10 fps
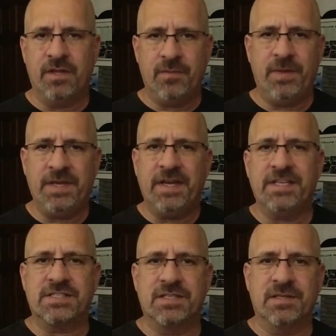it'd be
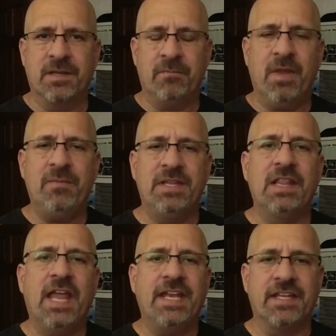nice to maybe
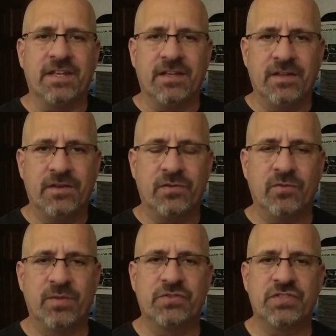lend it to
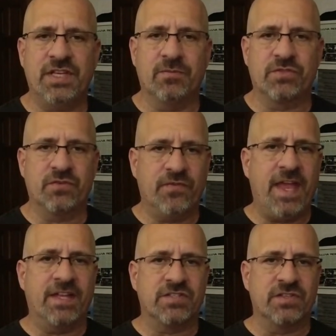a museum so
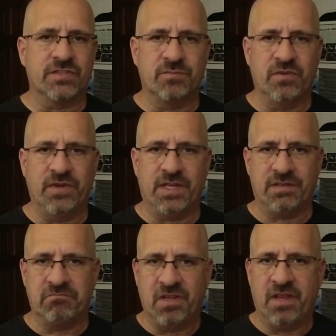fans of this movie
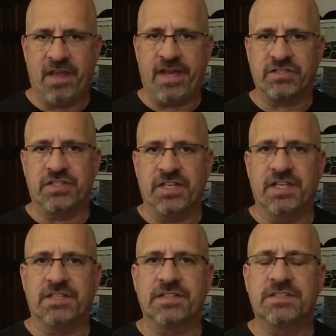can actually
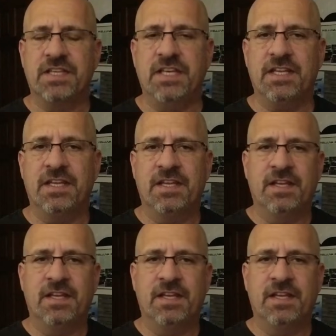get to see it.